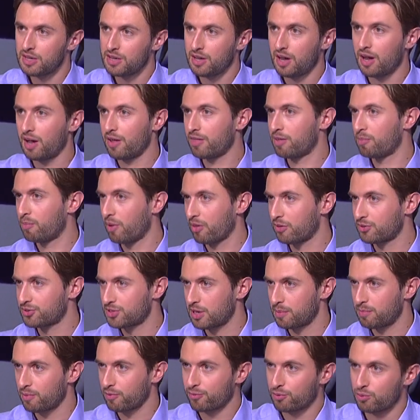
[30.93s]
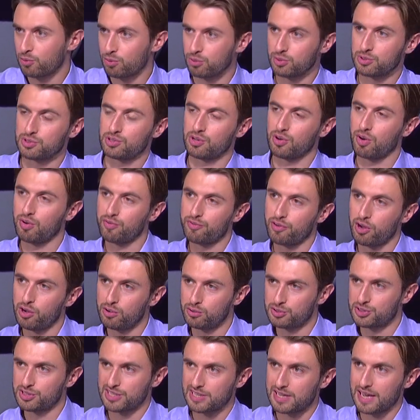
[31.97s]
Uh, the mothership, of course, of
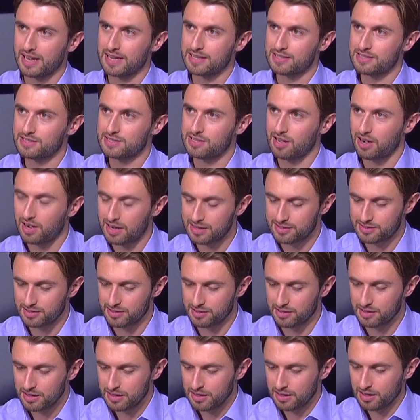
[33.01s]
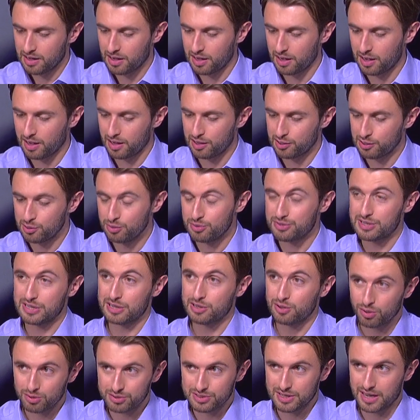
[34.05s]
OceanGate Titan, uh, losing
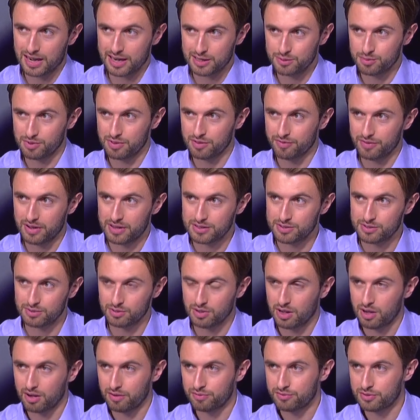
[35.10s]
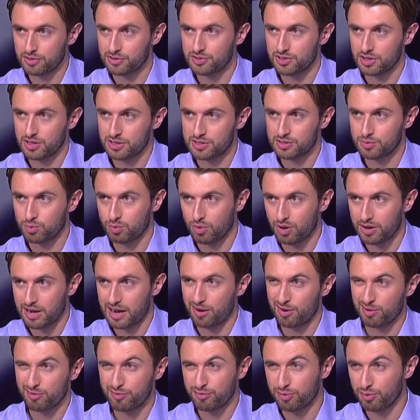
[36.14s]
contact with the vessel after just one
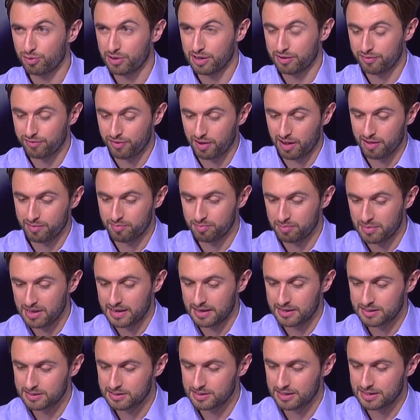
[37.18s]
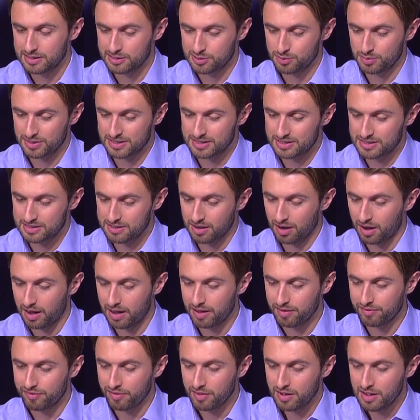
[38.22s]
hour and 45 minutes into its
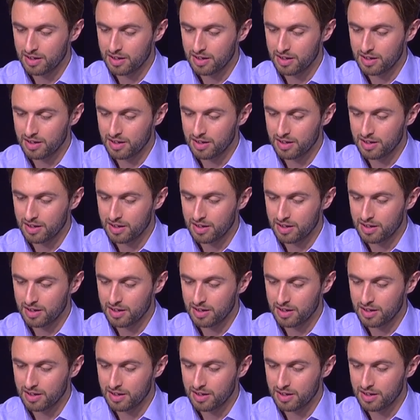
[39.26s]
dive.